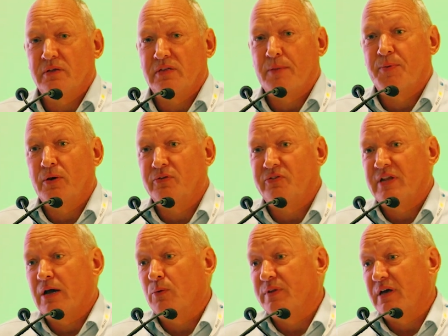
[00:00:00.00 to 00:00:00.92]
depots
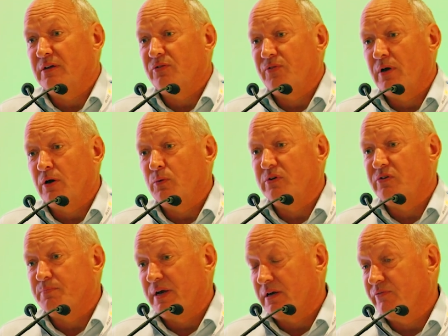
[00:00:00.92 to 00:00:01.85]
now with HVO
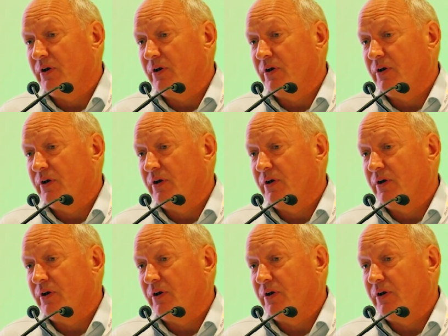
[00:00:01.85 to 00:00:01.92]
which make